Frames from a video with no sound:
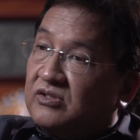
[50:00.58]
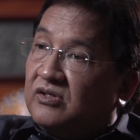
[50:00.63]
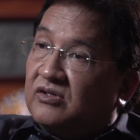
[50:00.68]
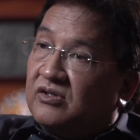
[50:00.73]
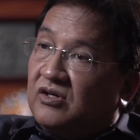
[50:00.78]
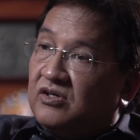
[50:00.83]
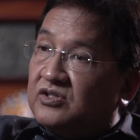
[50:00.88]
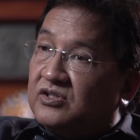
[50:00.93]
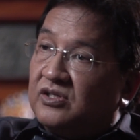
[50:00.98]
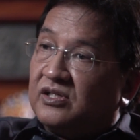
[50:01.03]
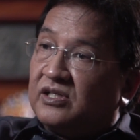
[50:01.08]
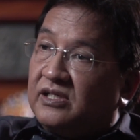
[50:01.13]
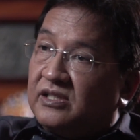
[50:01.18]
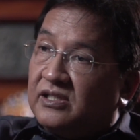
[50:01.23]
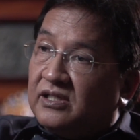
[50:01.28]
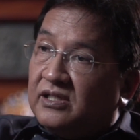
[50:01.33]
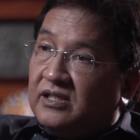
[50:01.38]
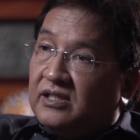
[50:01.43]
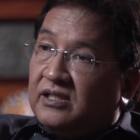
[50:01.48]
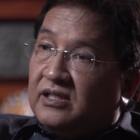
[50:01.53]
or a
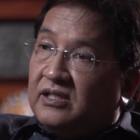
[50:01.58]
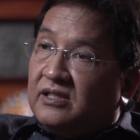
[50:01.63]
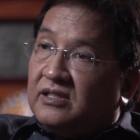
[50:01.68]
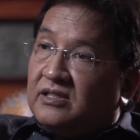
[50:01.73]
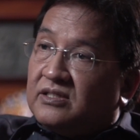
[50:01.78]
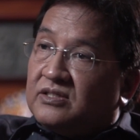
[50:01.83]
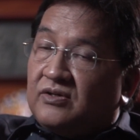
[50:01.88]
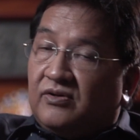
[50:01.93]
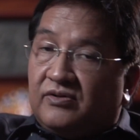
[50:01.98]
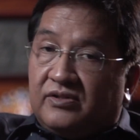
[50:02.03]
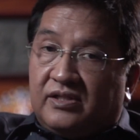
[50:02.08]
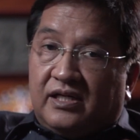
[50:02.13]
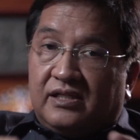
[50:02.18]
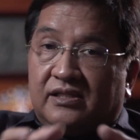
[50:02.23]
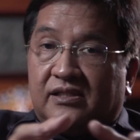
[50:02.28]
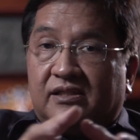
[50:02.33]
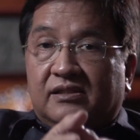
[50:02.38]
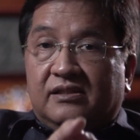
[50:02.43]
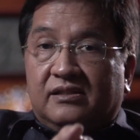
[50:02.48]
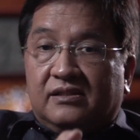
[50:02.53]
consulate, so
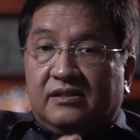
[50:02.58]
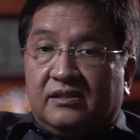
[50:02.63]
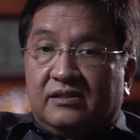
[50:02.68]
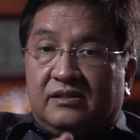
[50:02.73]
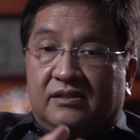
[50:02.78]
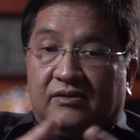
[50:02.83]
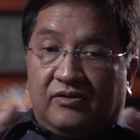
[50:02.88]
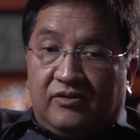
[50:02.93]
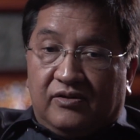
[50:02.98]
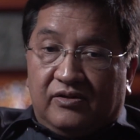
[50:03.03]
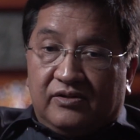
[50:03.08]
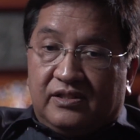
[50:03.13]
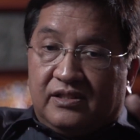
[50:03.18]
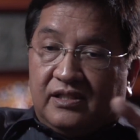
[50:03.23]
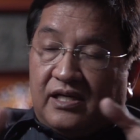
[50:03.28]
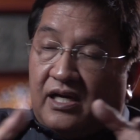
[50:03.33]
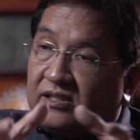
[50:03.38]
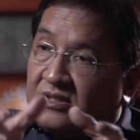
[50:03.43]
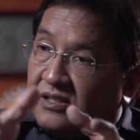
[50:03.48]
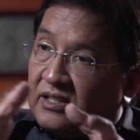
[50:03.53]
that all
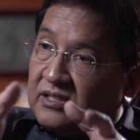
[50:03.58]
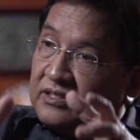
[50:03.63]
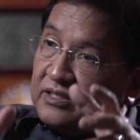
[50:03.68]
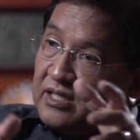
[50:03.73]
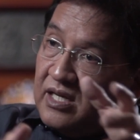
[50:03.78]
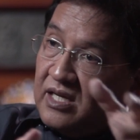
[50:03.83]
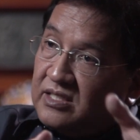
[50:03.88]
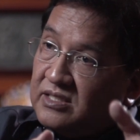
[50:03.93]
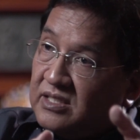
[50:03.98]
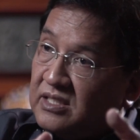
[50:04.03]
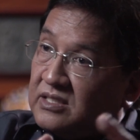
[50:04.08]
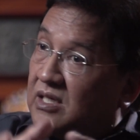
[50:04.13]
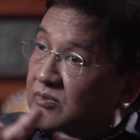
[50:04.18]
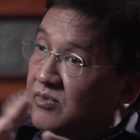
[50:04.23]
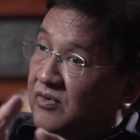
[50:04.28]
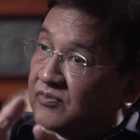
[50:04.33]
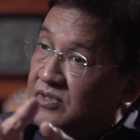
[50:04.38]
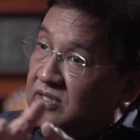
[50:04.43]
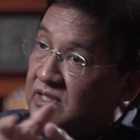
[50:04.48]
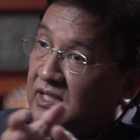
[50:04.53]
the attachés, and some
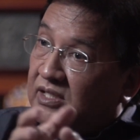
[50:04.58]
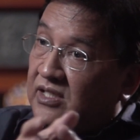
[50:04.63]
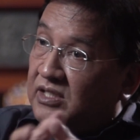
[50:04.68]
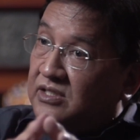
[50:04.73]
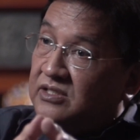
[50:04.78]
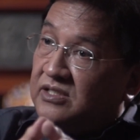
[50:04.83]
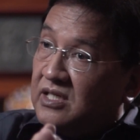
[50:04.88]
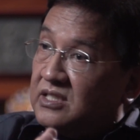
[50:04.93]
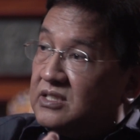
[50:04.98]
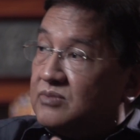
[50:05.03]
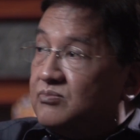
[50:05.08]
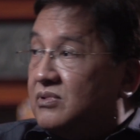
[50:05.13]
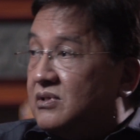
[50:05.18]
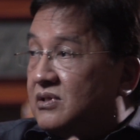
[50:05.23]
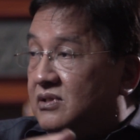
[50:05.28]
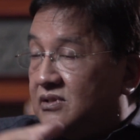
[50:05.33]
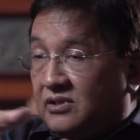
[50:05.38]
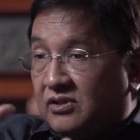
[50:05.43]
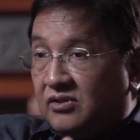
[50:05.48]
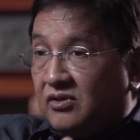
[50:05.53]
of these attachés,
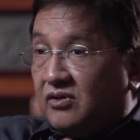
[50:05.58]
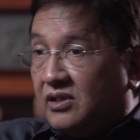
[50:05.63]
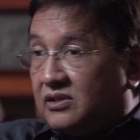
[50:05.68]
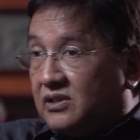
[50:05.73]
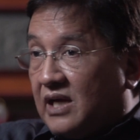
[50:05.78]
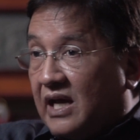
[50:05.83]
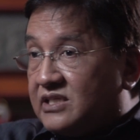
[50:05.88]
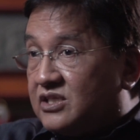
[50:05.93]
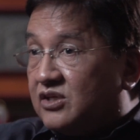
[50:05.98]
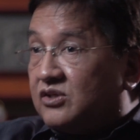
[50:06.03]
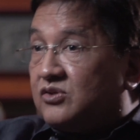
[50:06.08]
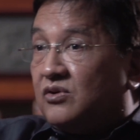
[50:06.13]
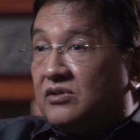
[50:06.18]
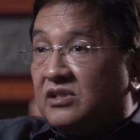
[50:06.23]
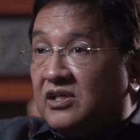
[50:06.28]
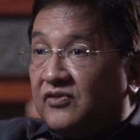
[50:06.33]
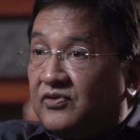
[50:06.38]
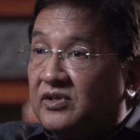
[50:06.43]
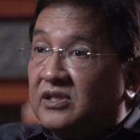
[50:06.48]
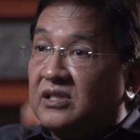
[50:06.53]
are answering to a
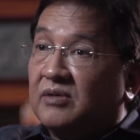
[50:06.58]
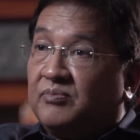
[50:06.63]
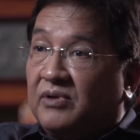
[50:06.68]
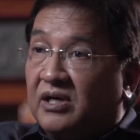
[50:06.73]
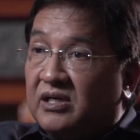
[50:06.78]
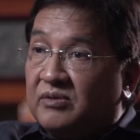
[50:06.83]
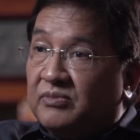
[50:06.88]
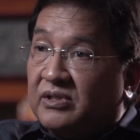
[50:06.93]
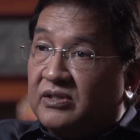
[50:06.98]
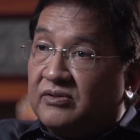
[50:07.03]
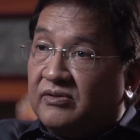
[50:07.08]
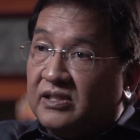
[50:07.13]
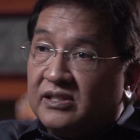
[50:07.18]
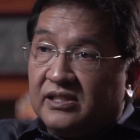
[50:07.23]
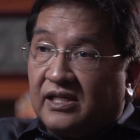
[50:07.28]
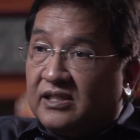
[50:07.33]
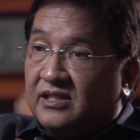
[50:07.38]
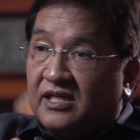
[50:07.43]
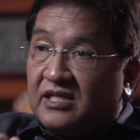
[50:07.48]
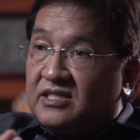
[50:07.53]
different department, right?
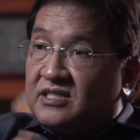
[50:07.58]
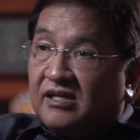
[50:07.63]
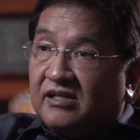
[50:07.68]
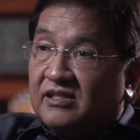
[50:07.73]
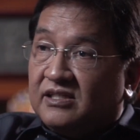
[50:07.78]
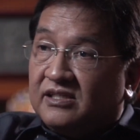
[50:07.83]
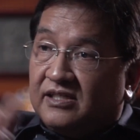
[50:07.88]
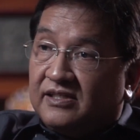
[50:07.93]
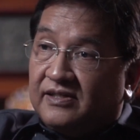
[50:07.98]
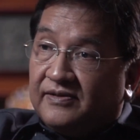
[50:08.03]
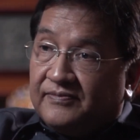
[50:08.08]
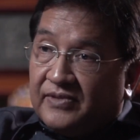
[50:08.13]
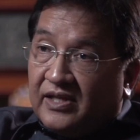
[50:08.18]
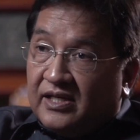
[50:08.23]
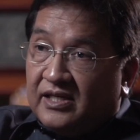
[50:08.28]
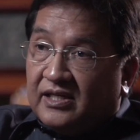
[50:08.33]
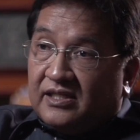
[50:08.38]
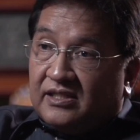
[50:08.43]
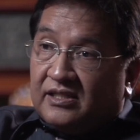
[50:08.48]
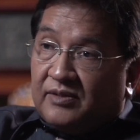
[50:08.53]
Not necessarily the
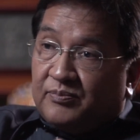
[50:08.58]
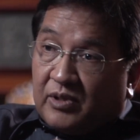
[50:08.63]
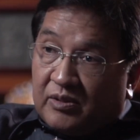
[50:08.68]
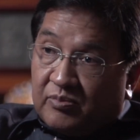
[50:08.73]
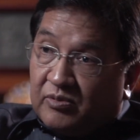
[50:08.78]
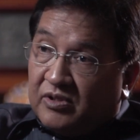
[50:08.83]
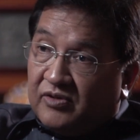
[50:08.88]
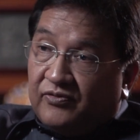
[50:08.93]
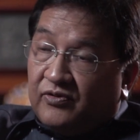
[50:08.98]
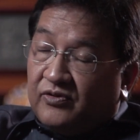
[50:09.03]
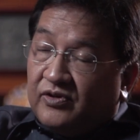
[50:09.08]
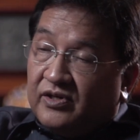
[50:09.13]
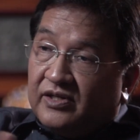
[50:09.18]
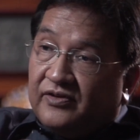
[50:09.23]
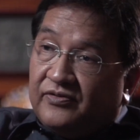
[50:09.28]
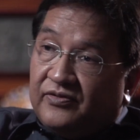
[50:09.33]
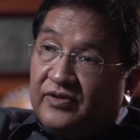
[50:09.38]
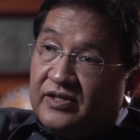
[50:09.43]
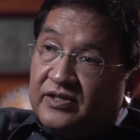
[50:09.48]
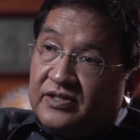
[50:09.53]
Department of Foreign
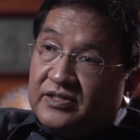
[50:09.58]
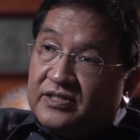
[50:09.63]
Affairs,